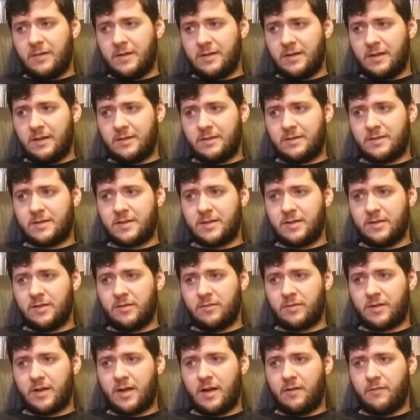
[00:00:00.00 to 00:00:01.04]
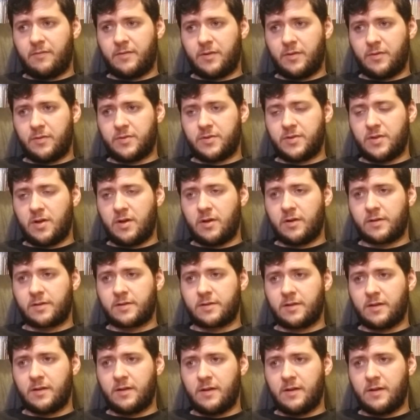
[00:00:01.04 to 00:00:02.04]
I still don't care for those songs.